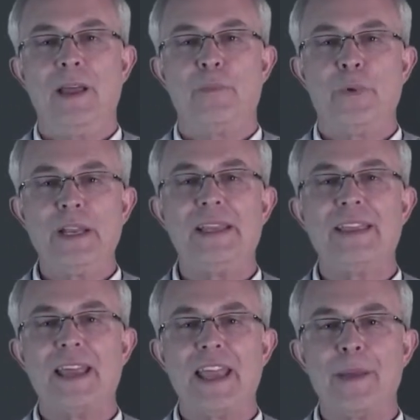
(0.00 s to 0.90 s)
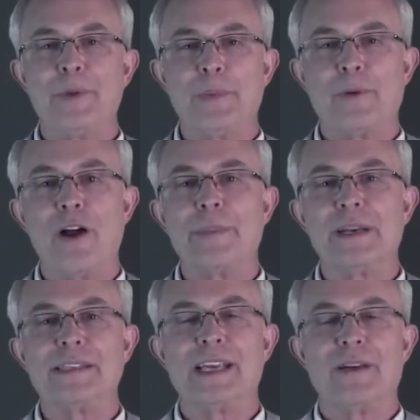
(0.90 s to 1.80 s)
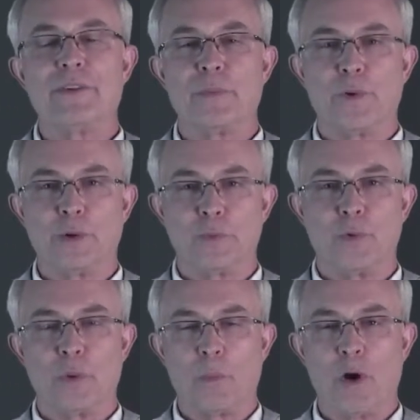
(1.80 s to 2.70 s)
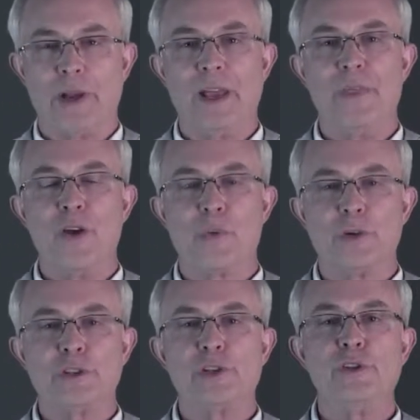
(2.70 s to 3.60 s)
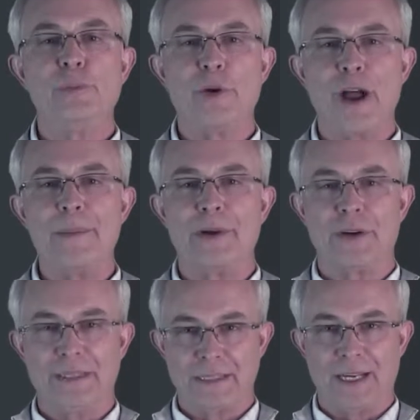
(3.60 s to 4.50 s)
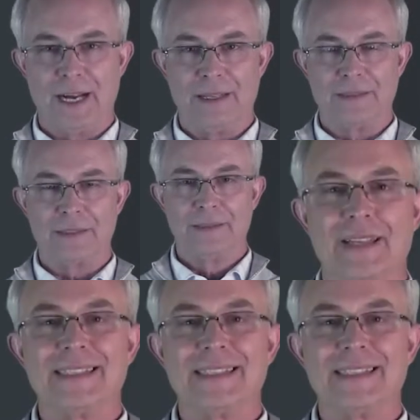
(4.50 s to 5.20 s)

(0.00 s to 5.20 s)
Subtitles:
Really, they came into prominence after World War I, and there were two primary styles.